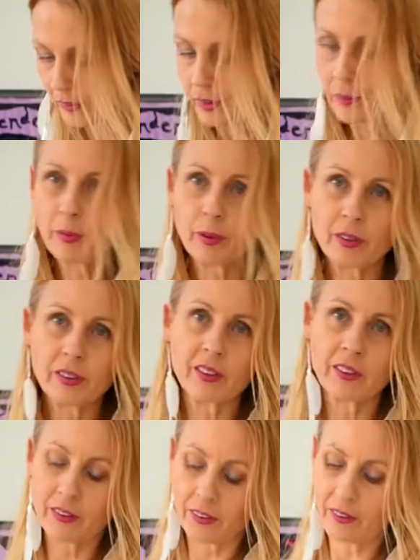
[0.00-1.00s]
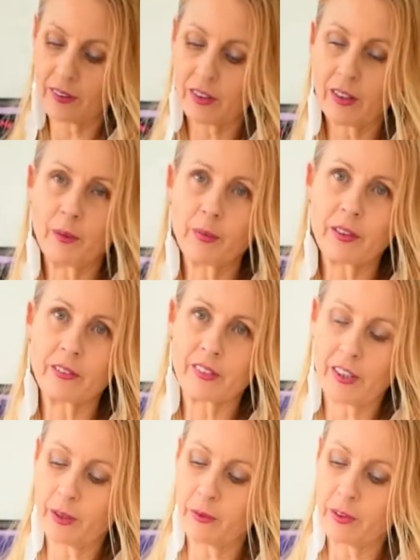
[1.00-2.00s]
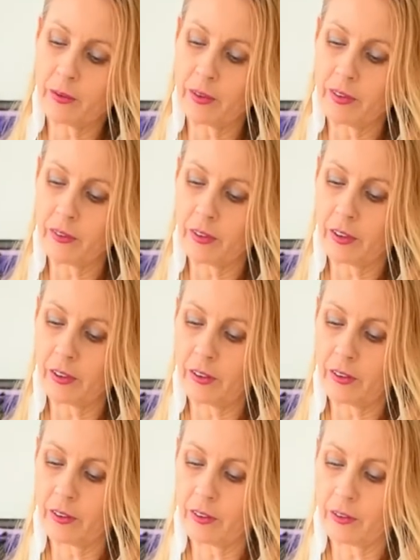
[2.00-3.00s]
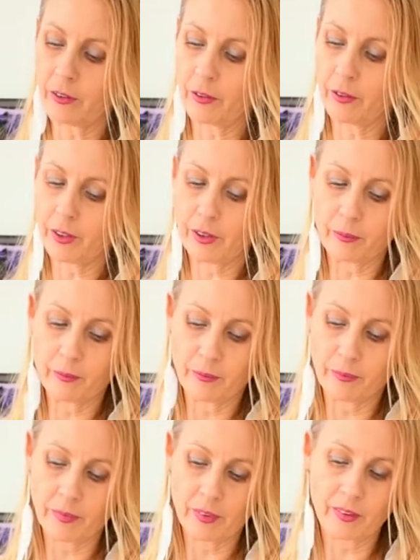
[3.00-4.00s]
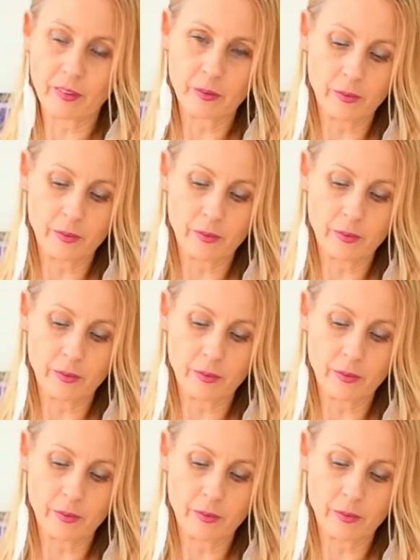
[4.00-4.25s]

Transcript: I'll put in a couple of tablespoons of coconut cream as